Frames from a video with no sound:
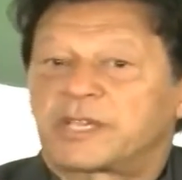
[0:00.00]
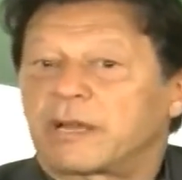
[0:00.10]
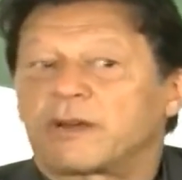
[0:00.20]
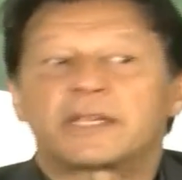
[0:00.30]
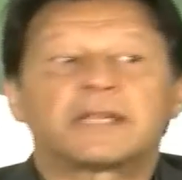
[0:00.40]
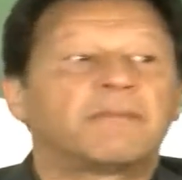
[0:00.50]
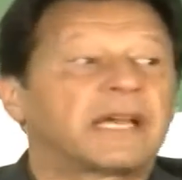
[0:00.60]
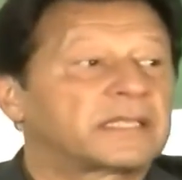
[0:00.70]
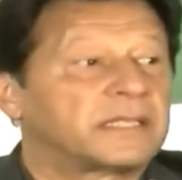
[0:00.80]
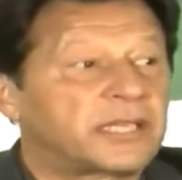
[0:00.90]
when you
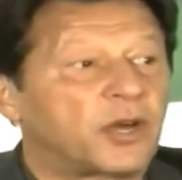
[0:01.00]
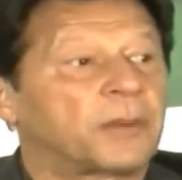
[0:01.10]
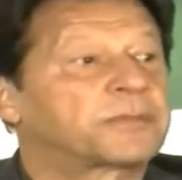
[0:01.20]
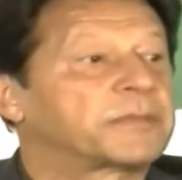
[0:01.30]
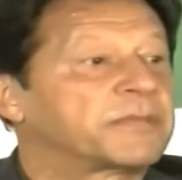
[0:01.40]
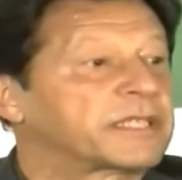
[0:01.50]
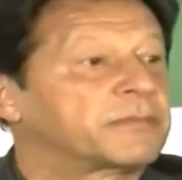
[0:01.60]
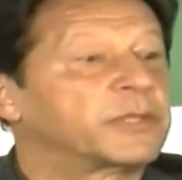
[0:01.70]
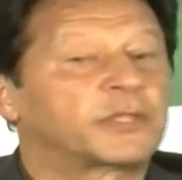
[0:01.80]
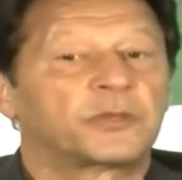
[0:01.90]
cannot imagine the
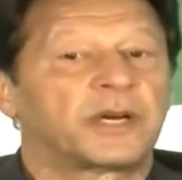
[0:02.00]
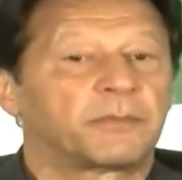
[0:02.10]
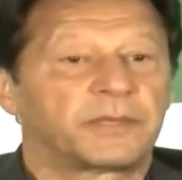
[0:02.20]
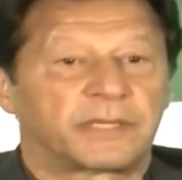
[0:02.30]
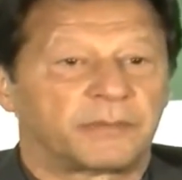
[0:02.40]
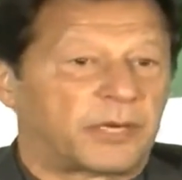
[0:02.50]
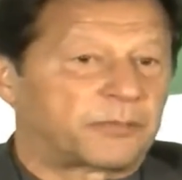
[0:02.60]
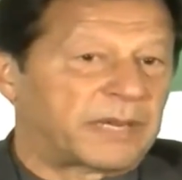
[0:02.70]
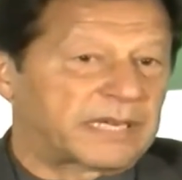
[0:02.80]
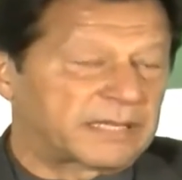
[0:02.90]
optimism we grew up
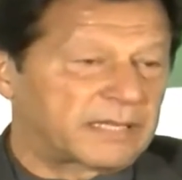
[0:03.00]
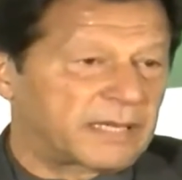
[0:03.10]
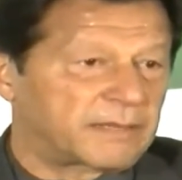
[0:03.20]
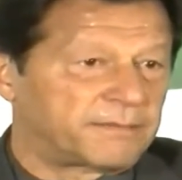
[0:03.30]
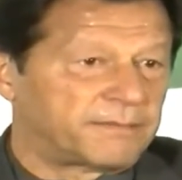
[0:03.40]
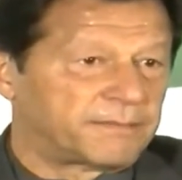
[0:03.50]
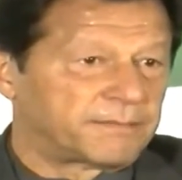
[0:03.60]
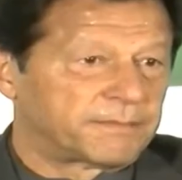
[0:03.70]
with about Pakistan.